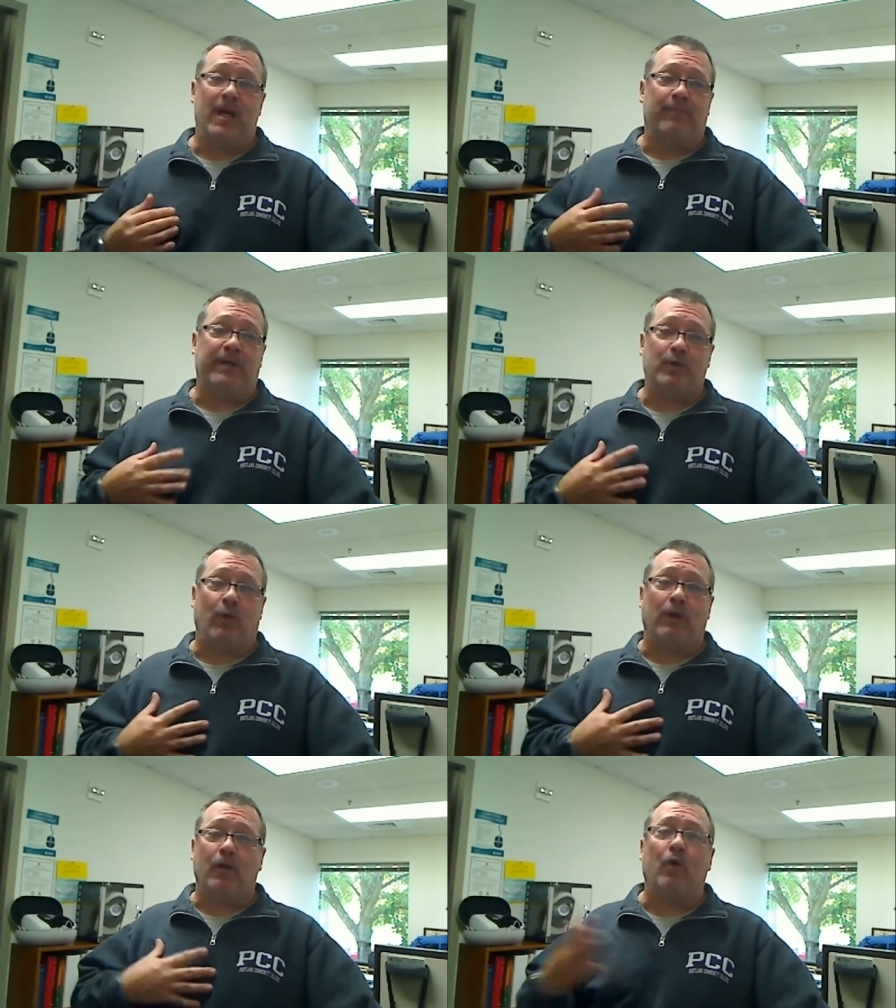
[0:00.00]
but to
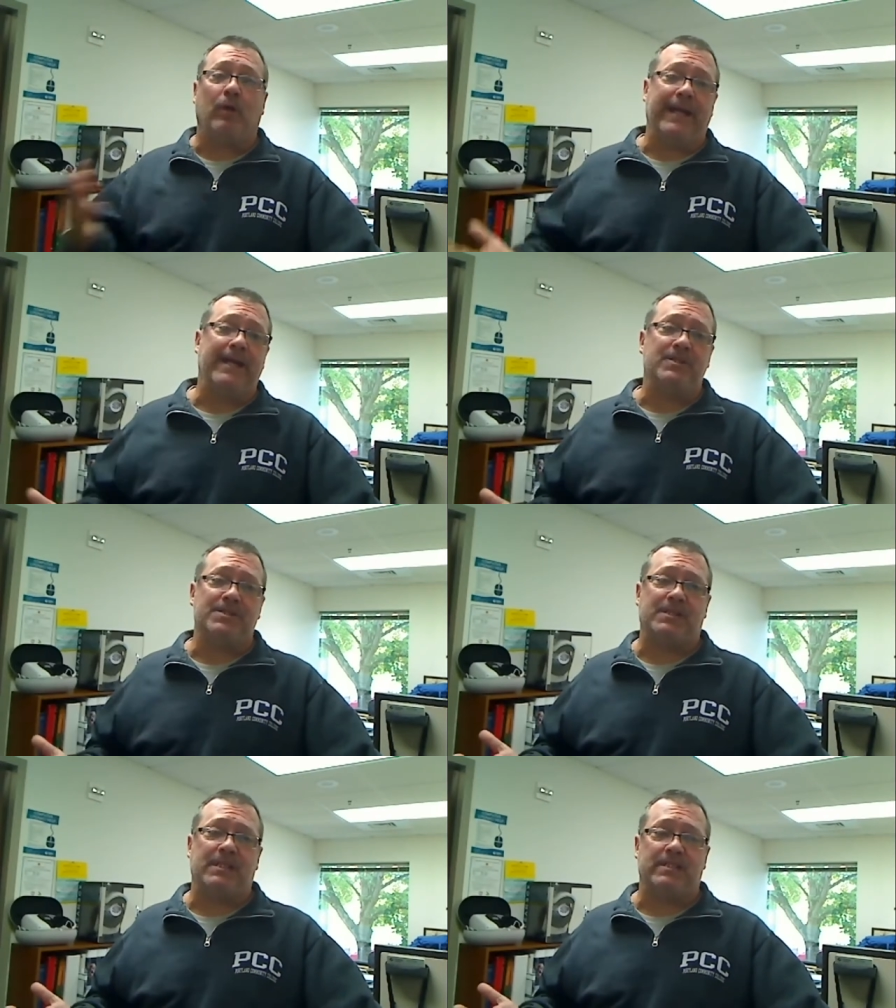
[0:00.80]
our local
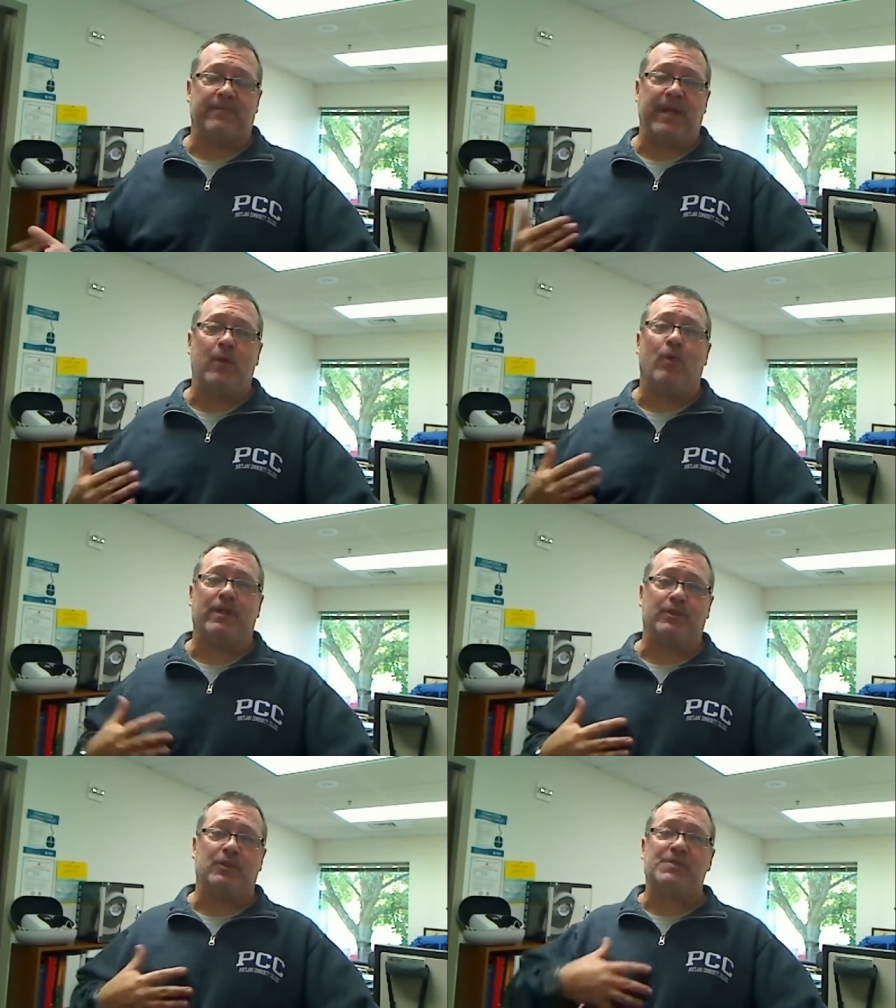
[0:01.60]
agencies. If they want
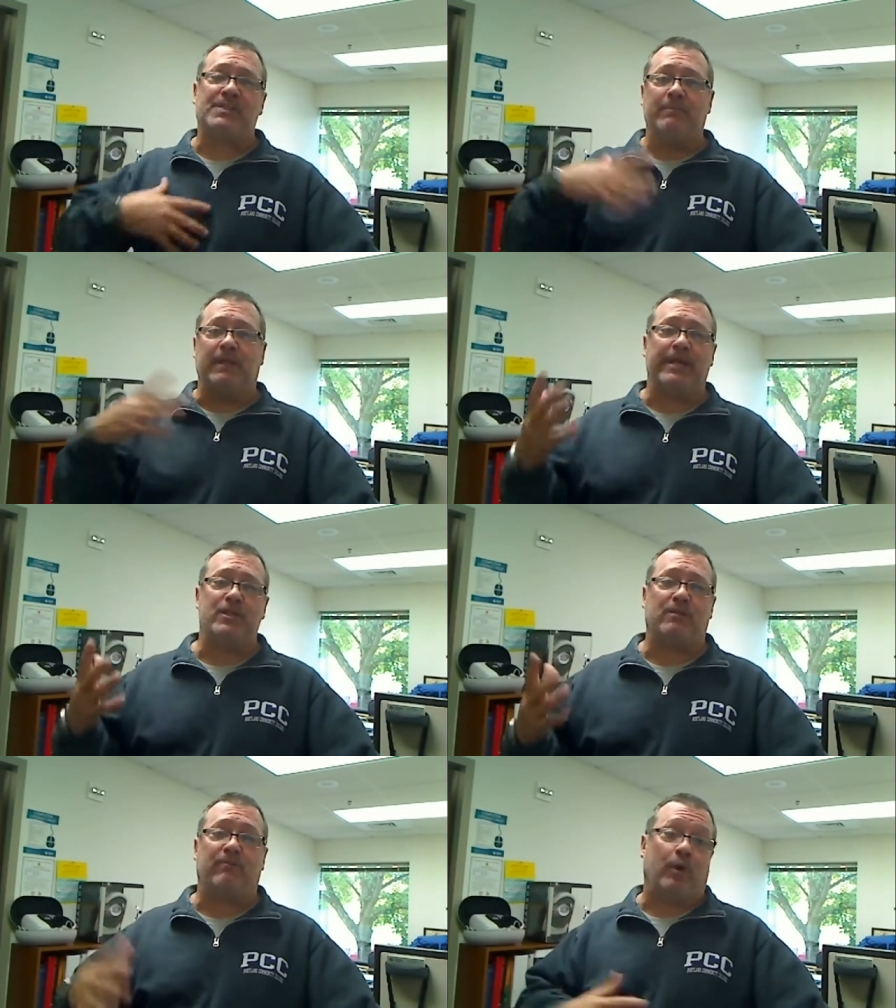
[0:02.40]
to do
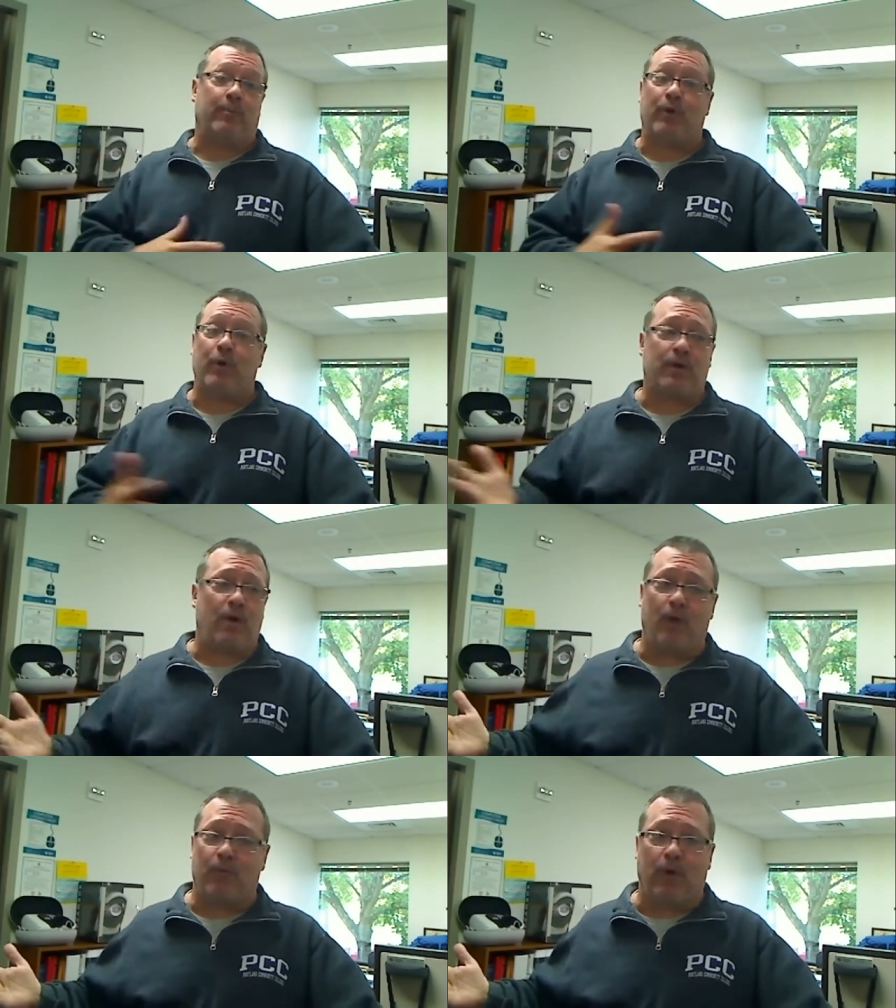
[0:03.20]
simulation for a
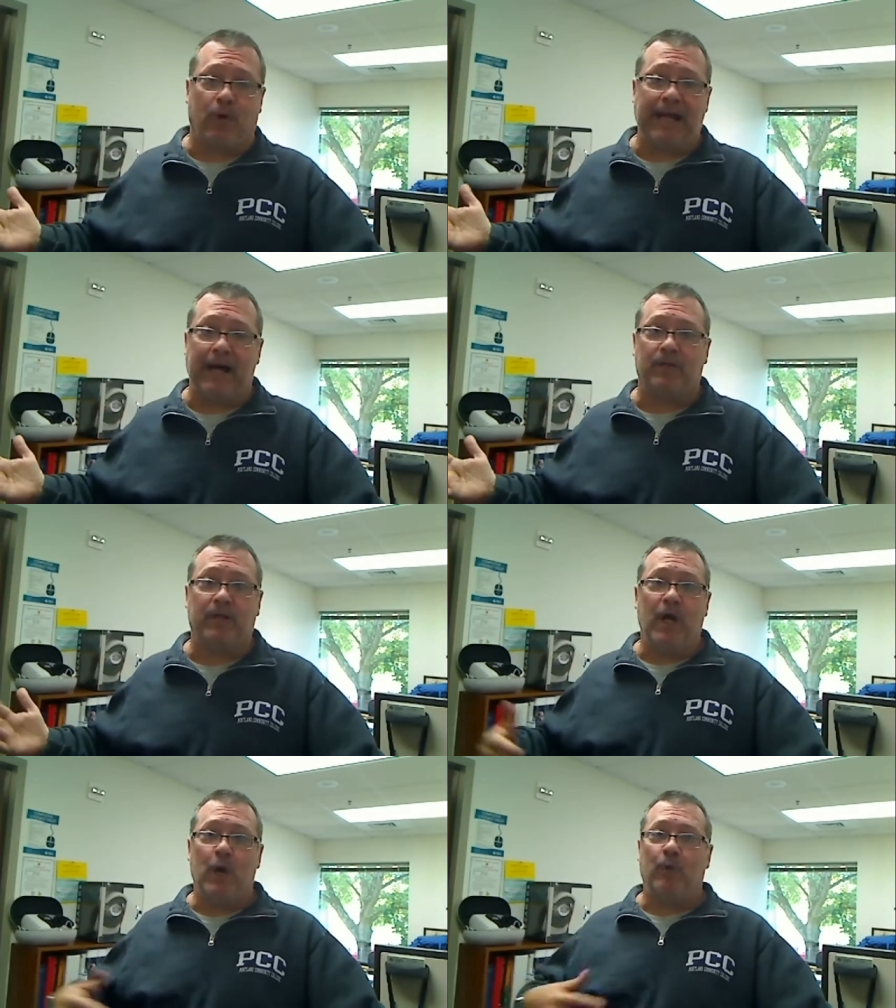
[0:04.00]
protocol rollout,
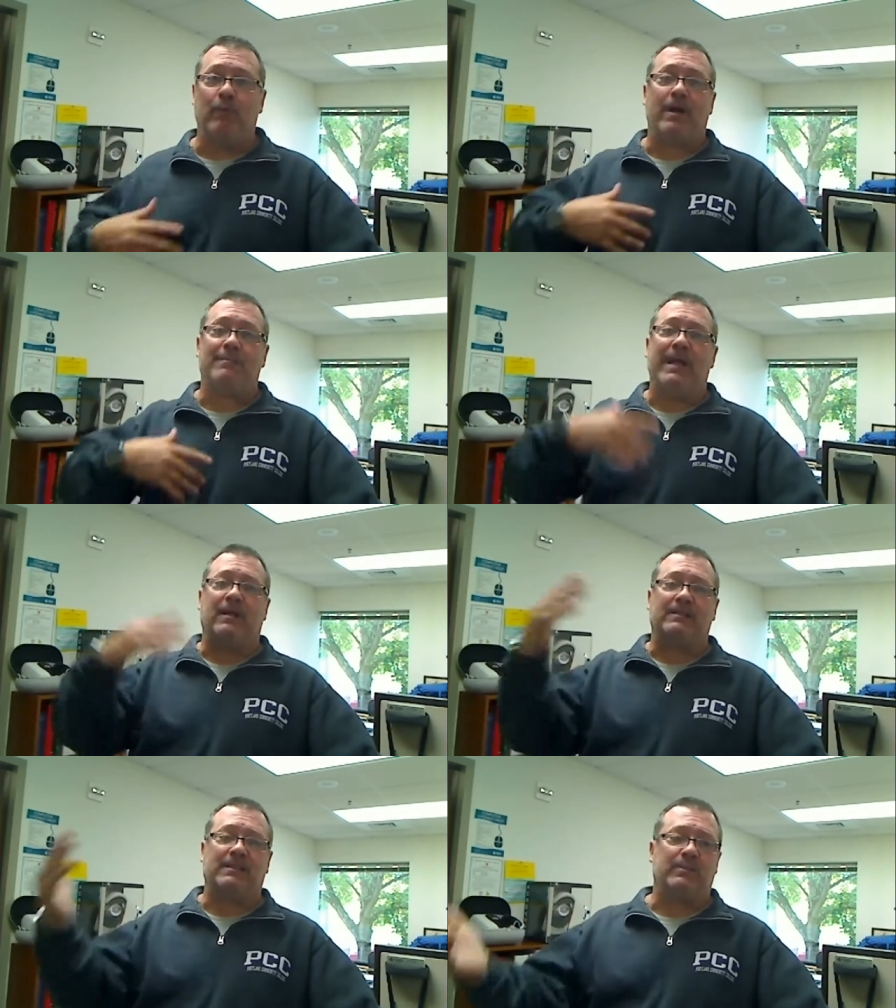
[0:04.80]
we want to make
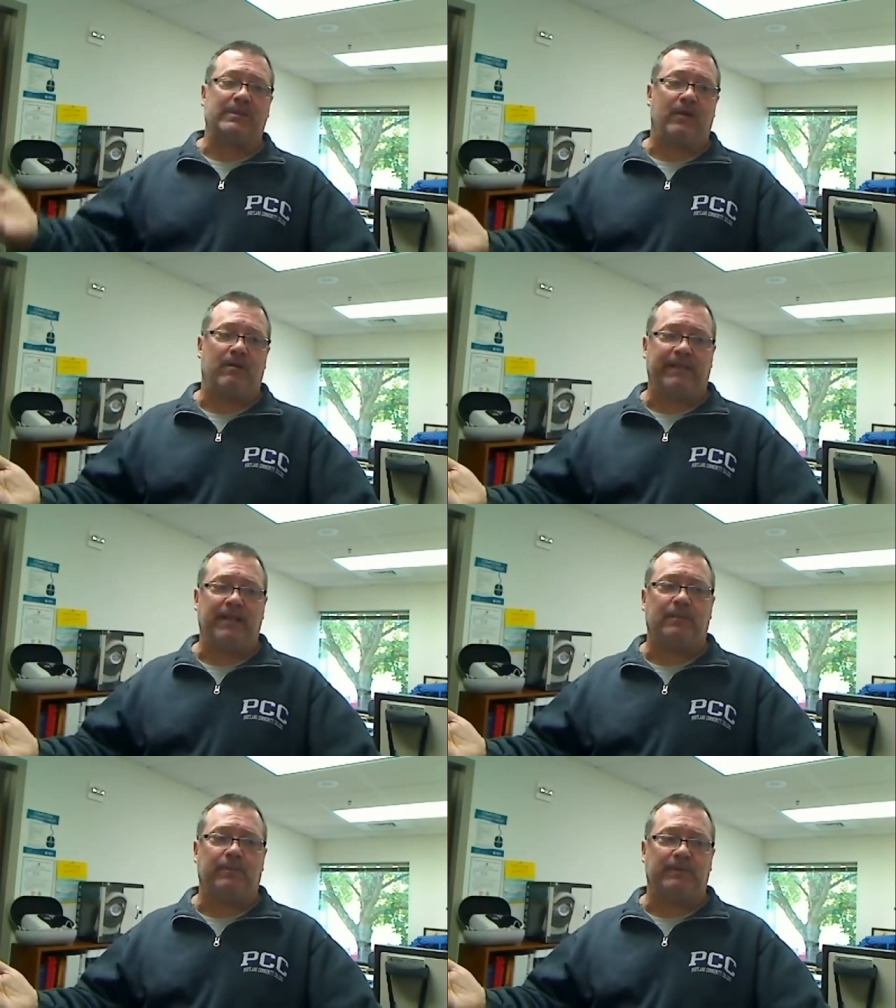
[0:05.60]
our sim center
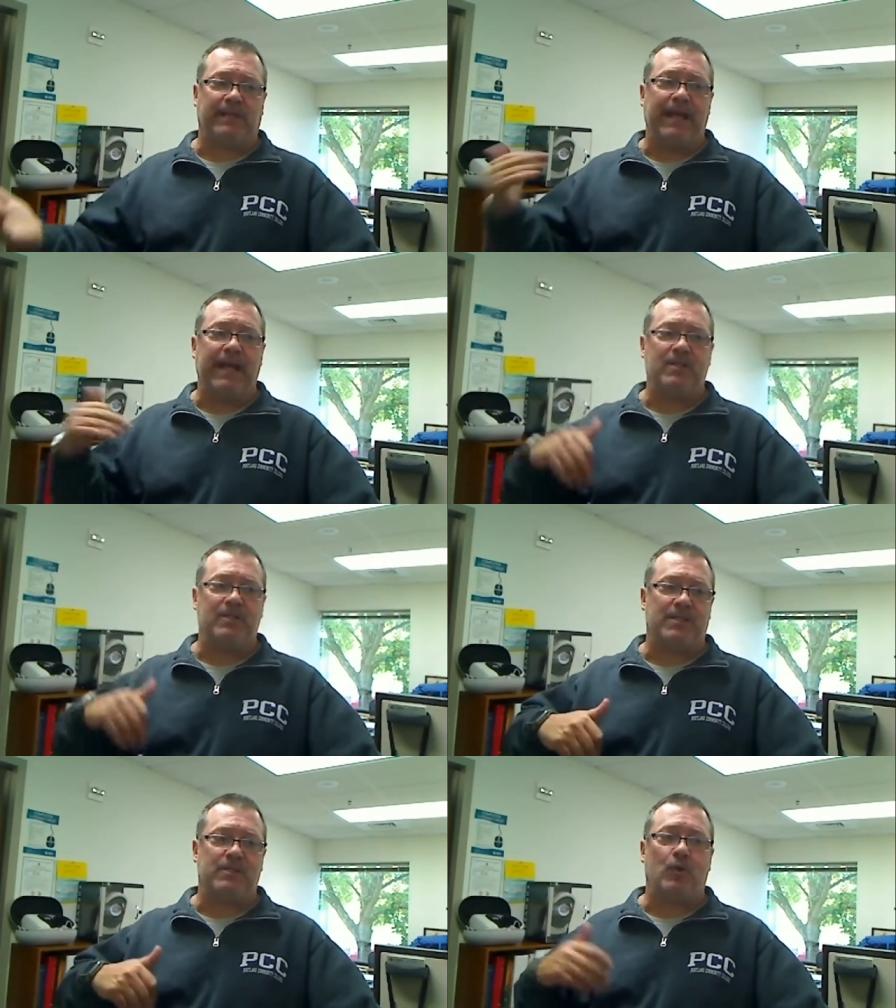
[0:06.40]
available to the
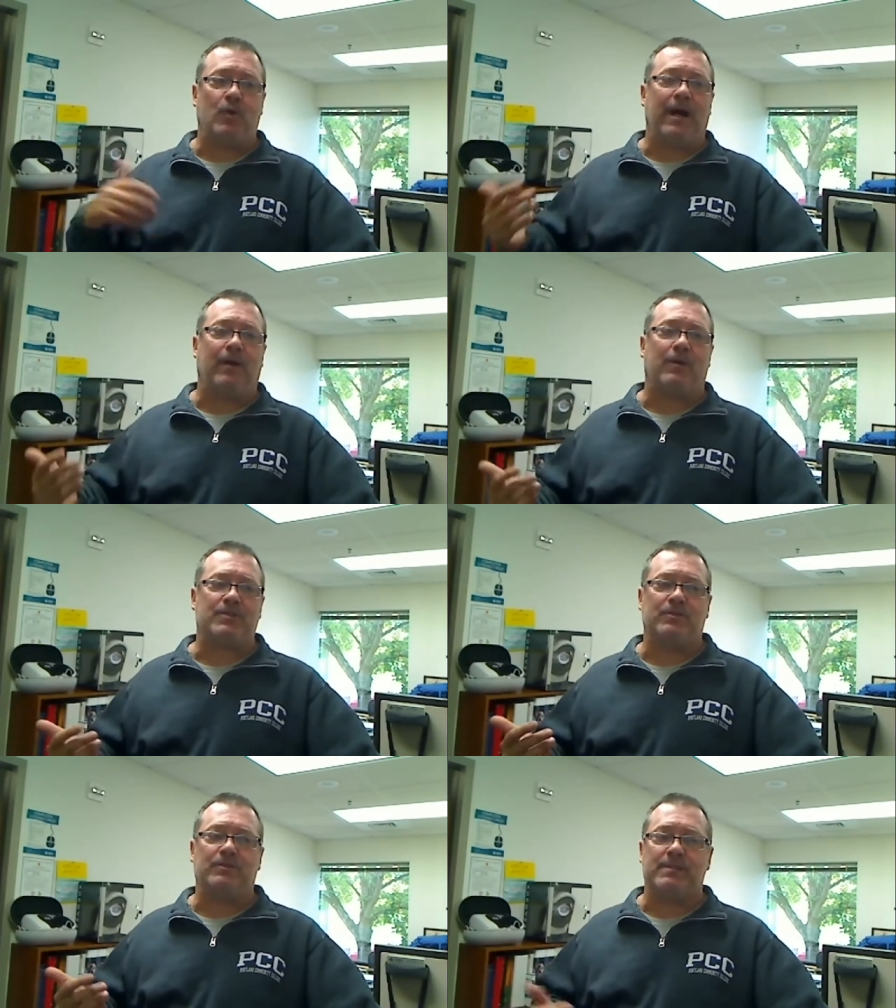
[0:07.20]
agencies who hire our
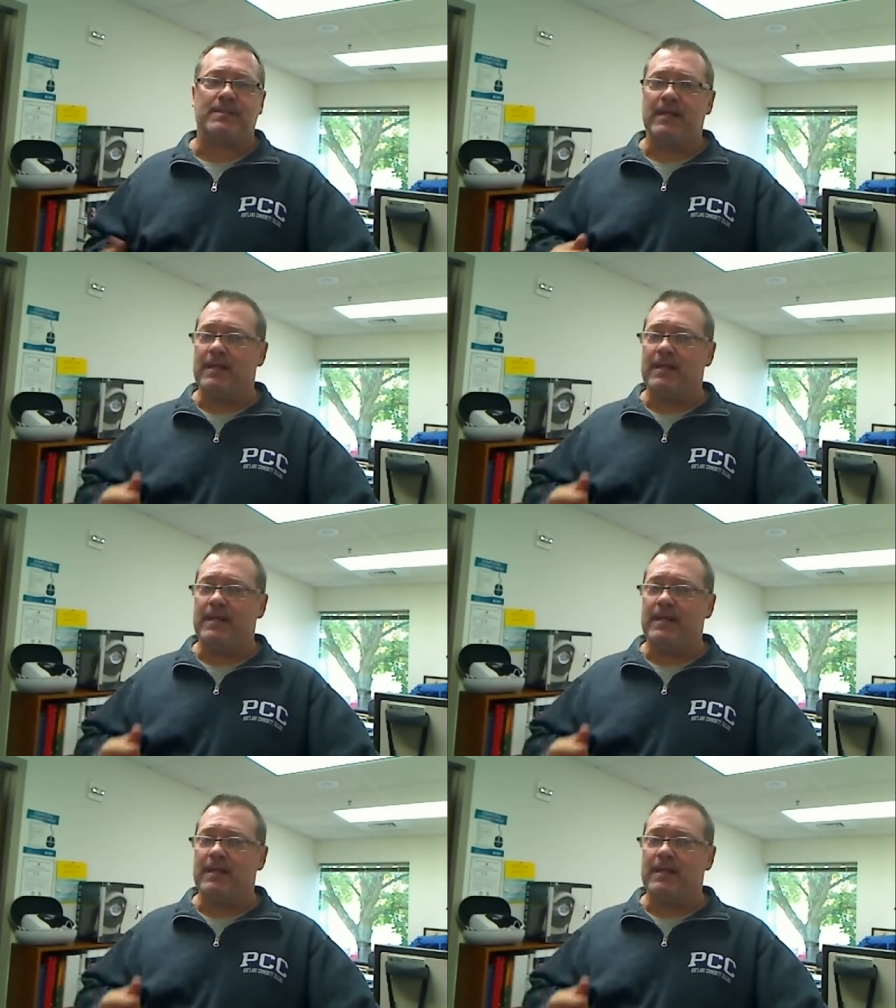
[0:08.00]
students.